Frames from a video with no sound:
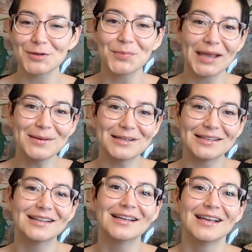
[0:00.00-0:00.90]
so
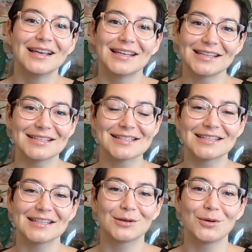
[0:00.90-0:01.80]
payment. Is
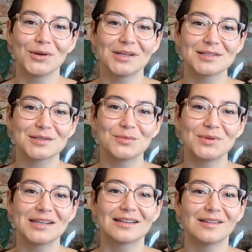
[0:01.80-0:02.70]
it going to
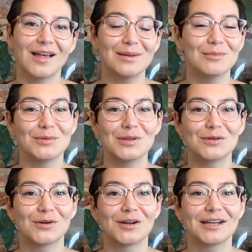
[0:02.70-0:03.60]
be in alignment with
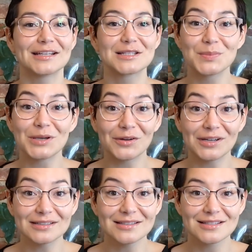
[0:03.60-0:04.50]
your
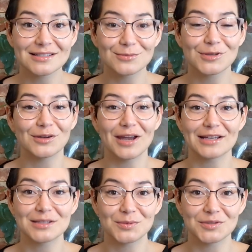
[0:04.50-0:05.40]
experience, with your
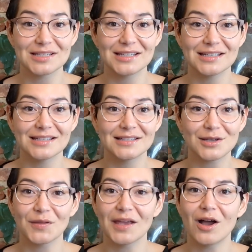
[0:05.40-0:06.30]
expertise?
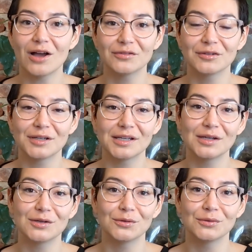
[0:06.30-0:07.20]
Are they offering
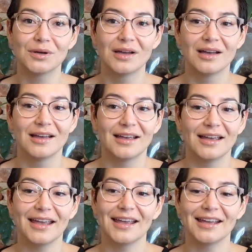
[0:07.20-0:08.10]
you
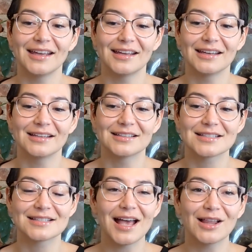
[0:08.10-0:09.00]
a
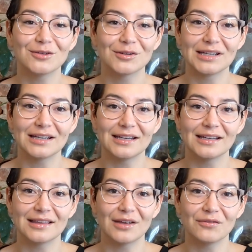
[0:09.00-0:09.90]
salary
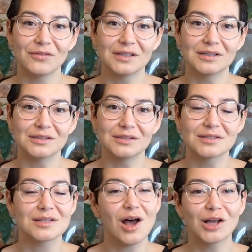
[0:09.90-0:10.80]
that feels
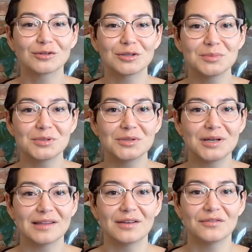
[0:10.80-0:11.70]
honorable
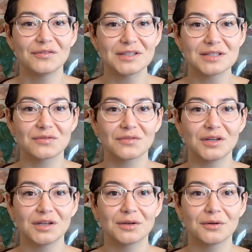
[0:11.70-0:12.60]
and that fits for
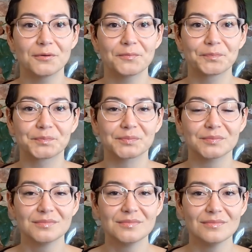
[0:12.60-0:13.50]
you?
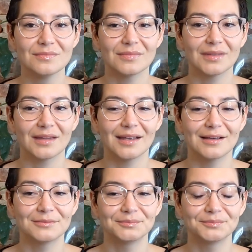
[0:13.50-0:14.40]

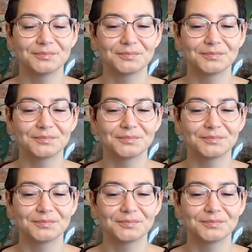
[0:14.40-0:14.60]
Mm-hmm.